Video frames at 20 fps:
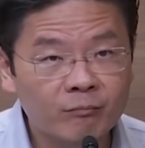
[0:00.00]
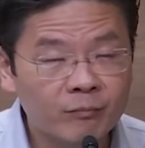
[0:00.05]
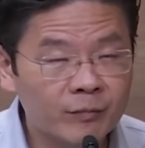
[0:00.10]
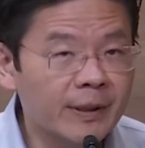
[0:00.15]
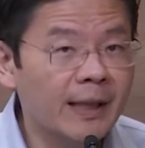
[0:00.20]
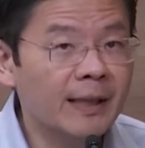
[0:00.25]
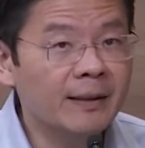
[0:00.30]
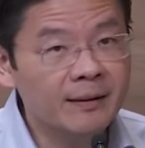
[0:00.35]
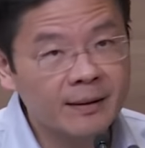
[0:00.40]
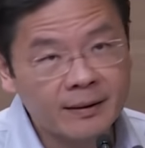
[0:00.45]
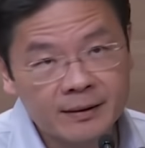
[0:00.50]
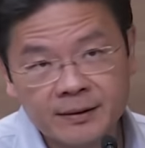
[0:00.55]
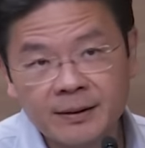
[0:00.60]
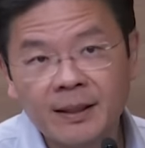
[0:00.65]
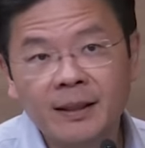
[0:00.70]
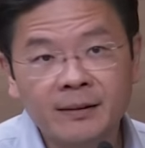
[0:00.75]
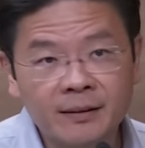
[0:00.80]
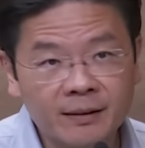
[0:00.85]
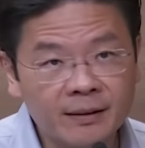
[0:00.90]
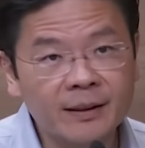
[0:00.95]
then
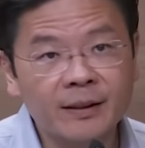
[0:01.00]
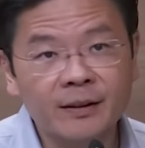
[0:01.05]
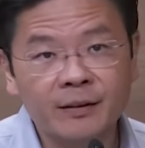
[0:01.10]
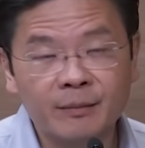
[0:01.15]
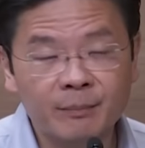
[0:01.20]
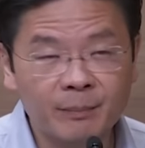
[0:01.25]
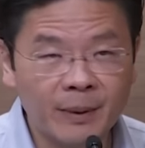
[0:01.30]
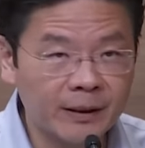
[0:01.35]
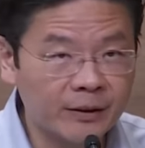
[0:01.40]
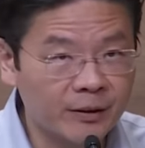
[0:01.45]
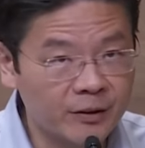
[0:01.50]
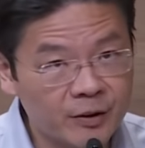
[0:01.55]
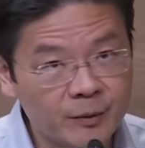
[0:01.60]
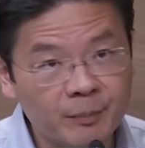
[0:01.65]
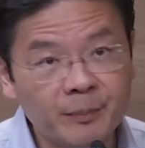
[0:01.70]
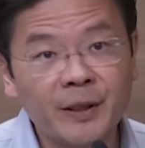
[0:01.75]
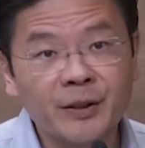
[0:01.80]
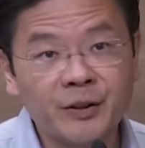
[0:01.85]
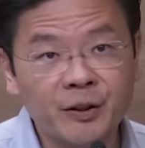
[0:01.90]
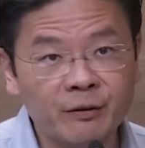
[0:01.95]
certainly
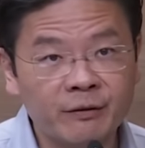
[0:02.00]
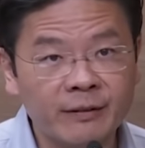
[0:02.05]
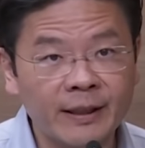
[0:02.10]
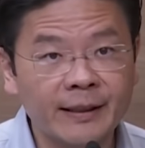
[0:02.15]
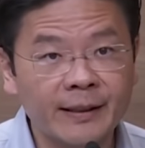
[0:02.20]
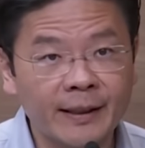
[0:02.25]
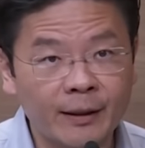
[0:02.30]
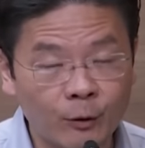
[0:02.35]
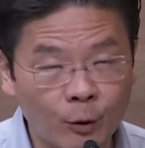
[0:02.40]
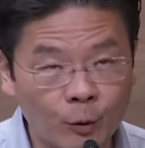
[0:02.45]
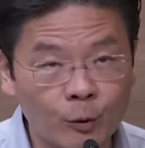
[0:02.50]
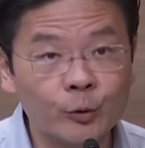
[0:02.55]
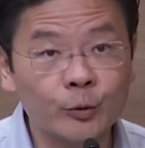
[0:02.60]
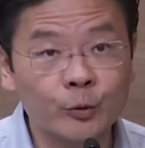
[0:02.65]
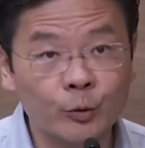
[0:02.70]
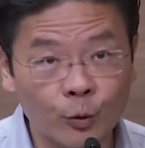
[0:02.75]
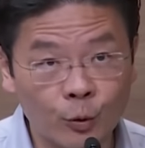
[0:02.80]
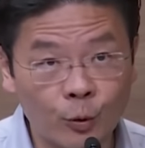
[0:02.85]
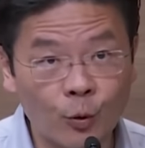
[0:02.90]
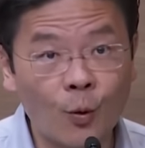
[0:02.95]
participation rate can
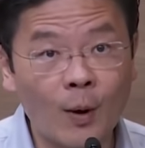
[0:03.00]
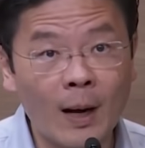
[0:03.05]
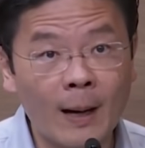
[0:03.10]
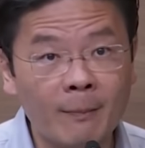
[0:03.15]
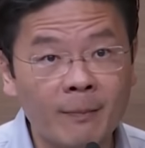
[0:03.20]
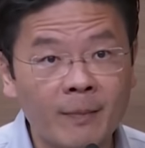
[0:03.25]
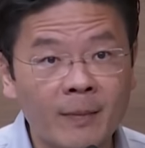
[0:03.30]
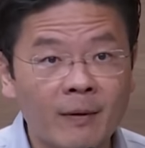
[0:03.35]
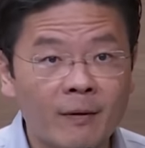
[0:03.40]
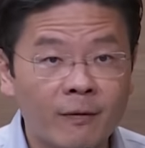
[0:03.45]
also go up